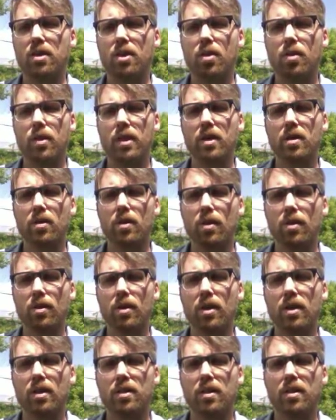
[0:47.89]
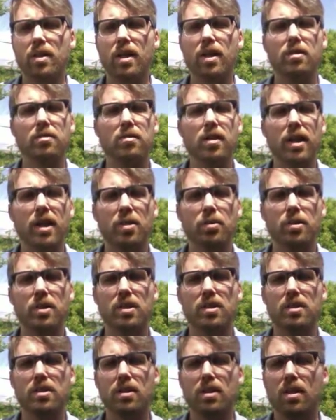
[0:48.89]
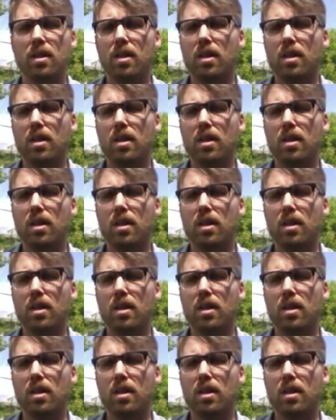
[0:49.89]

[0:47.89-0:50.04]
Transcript: knowing or learning the native language